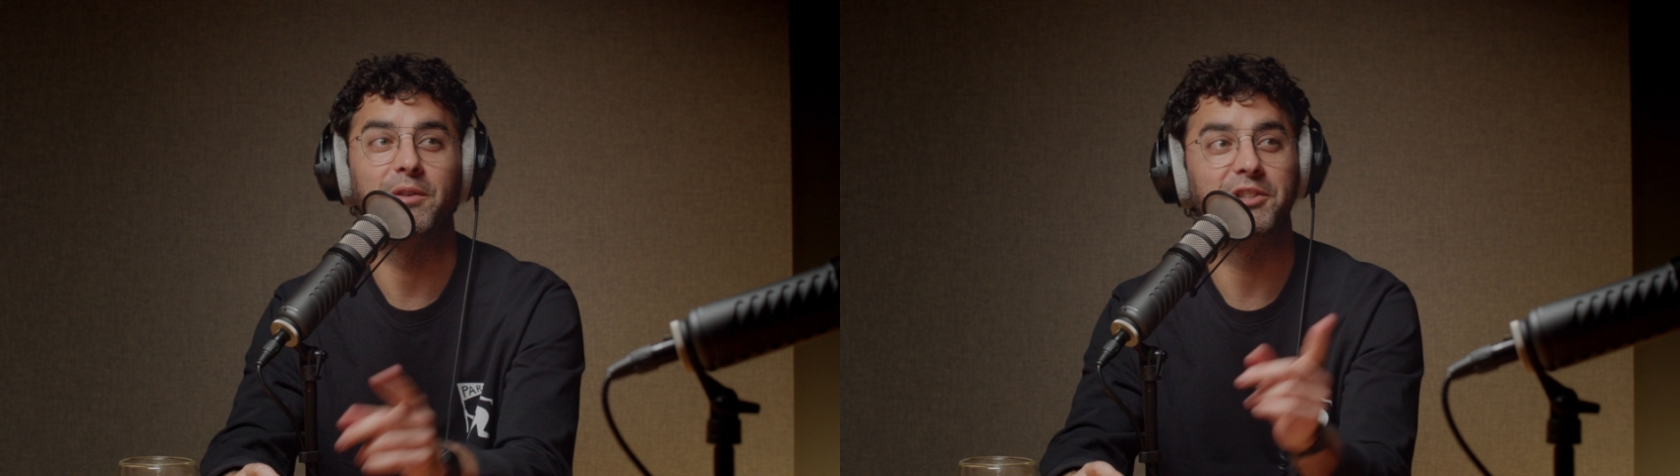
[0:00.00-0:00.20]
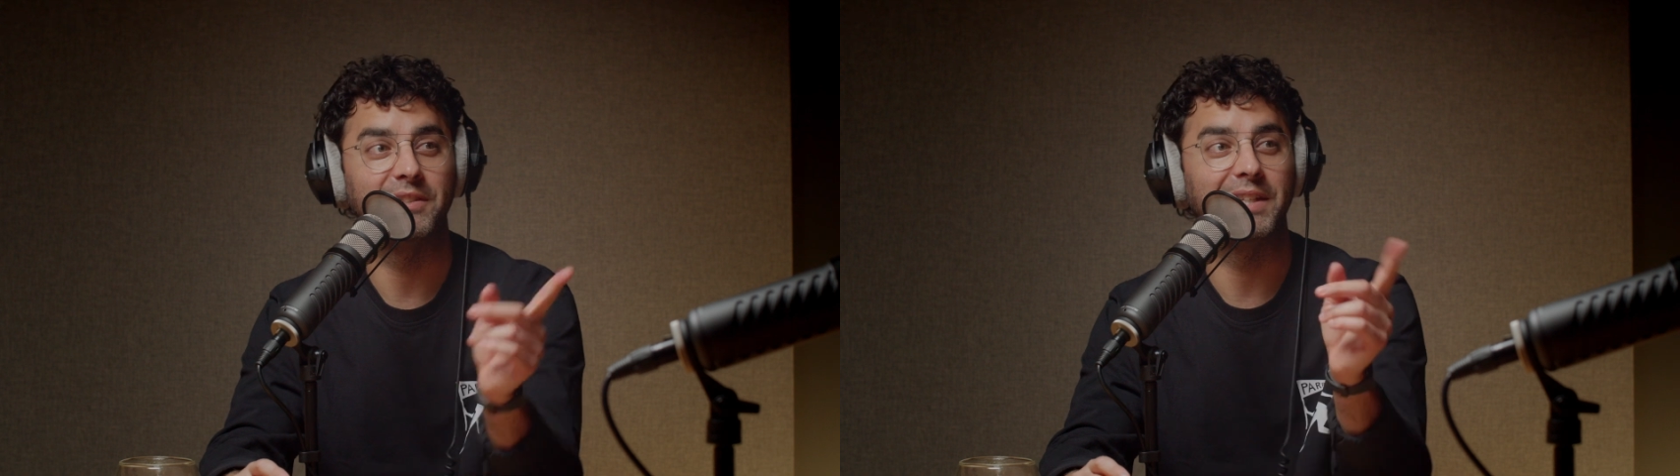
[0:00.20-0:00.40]

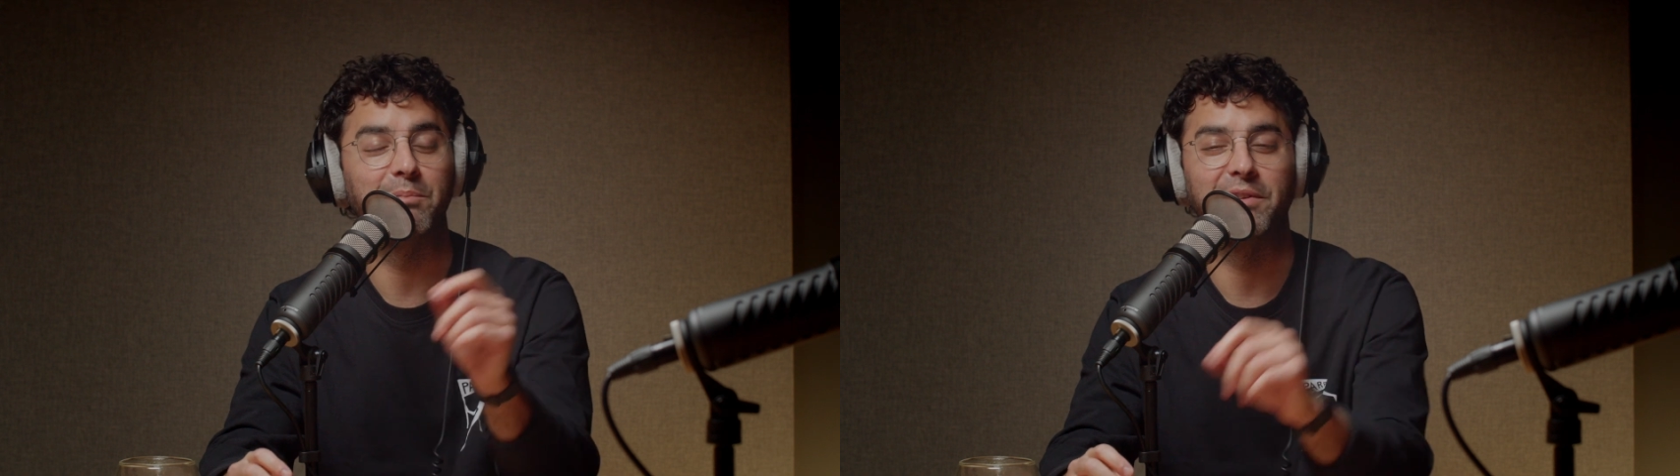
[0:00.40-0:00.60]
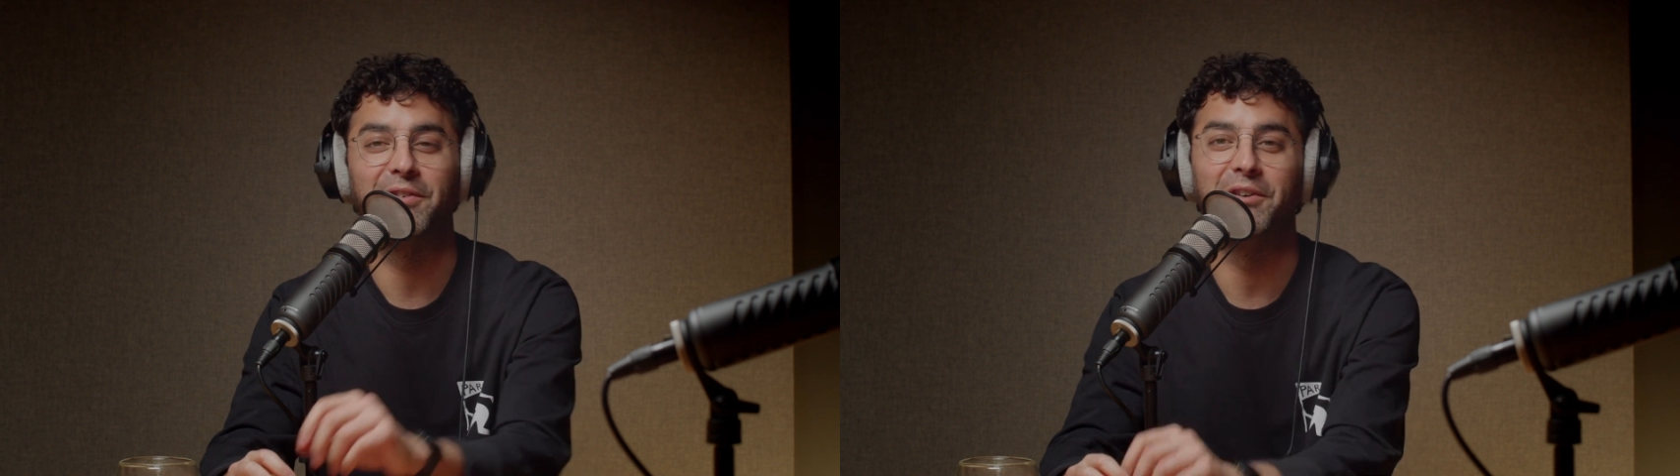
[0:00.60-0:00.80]
which you
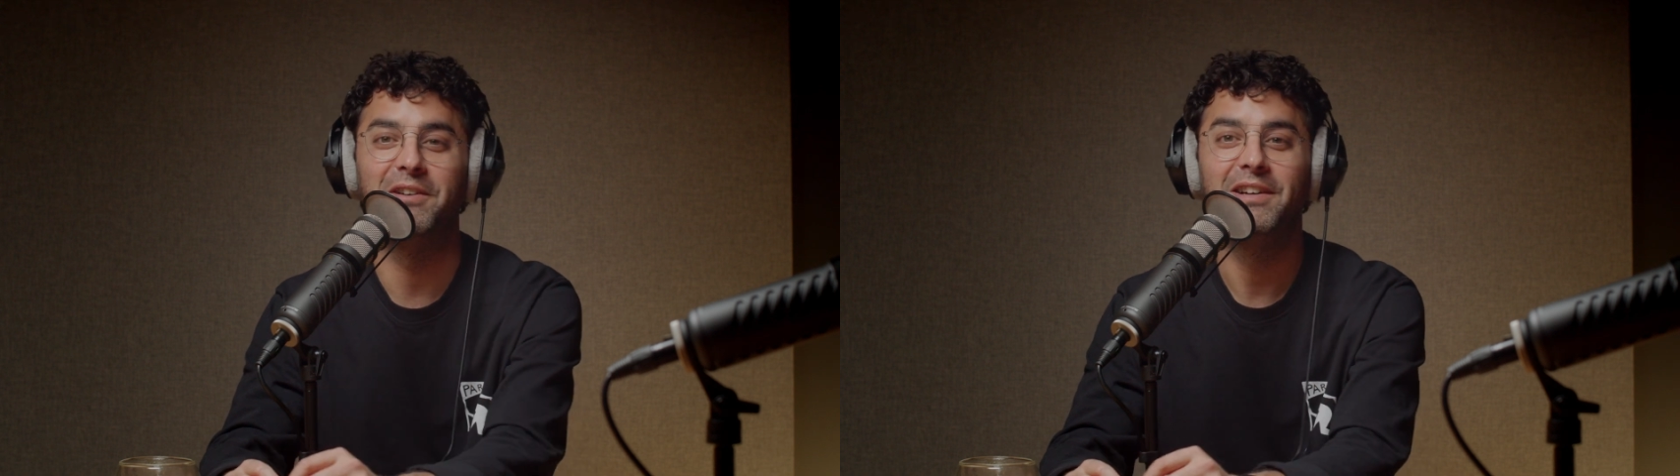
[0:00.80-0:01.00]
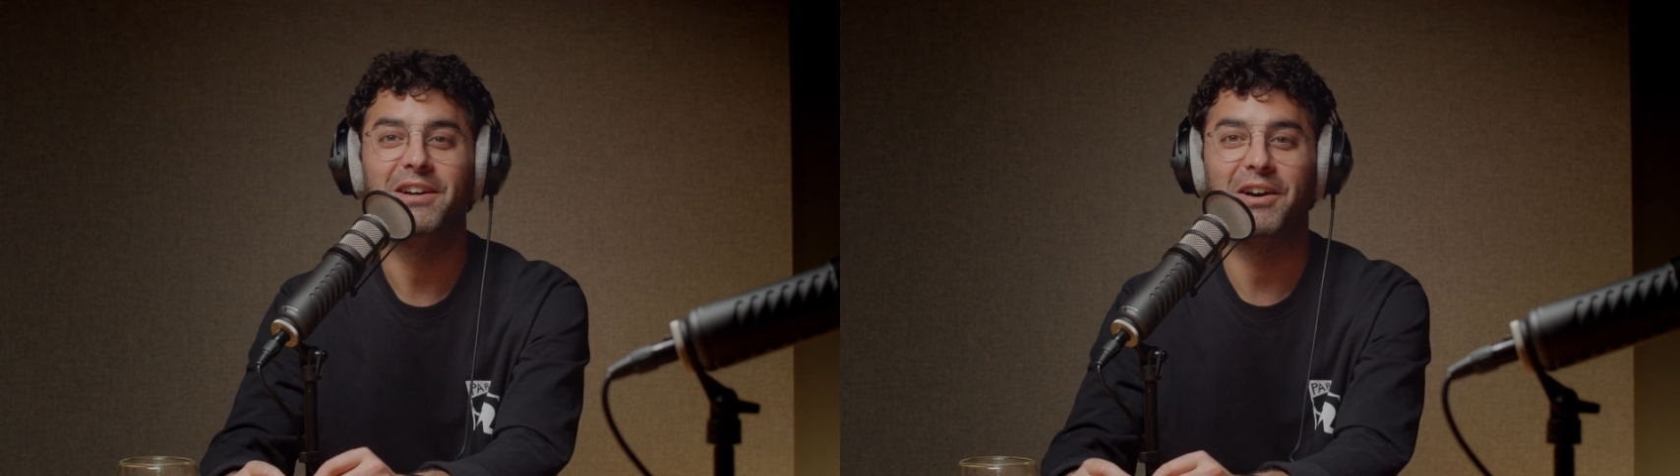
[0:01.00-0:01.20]
said
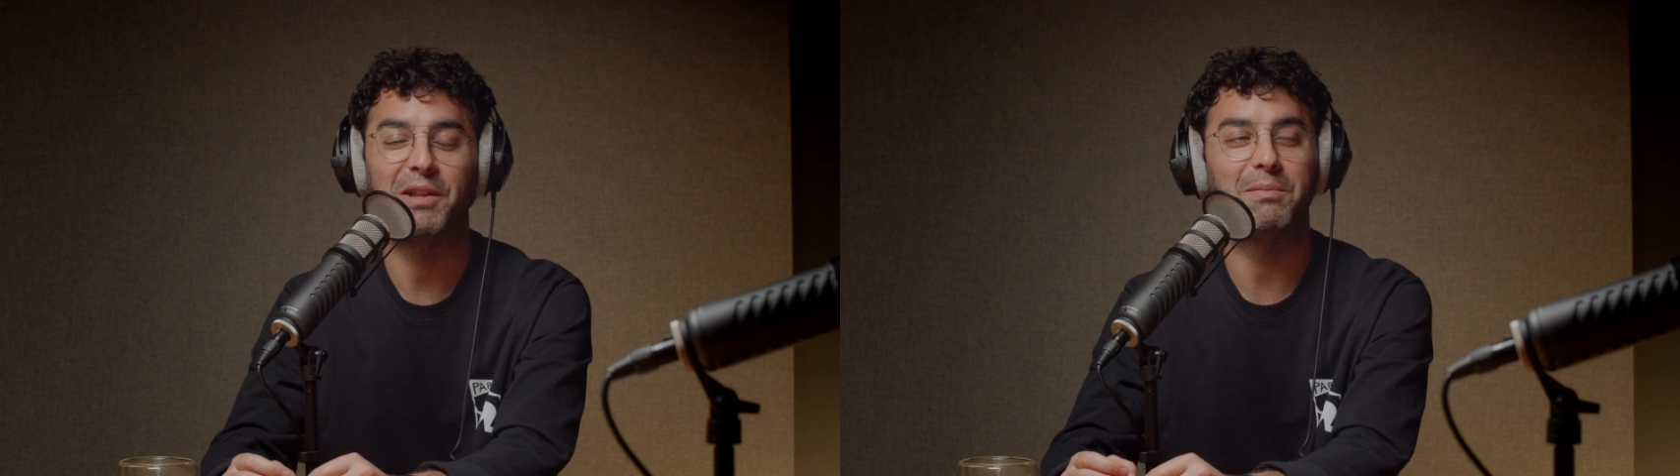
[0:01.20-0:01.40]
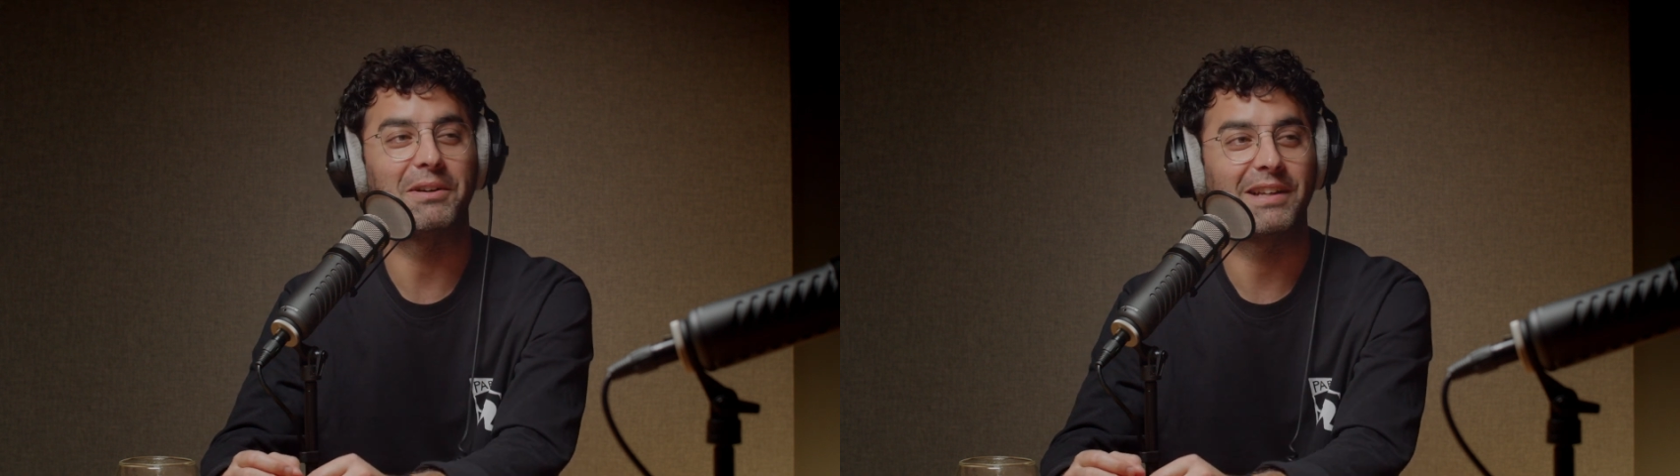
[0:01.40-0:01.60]
before on the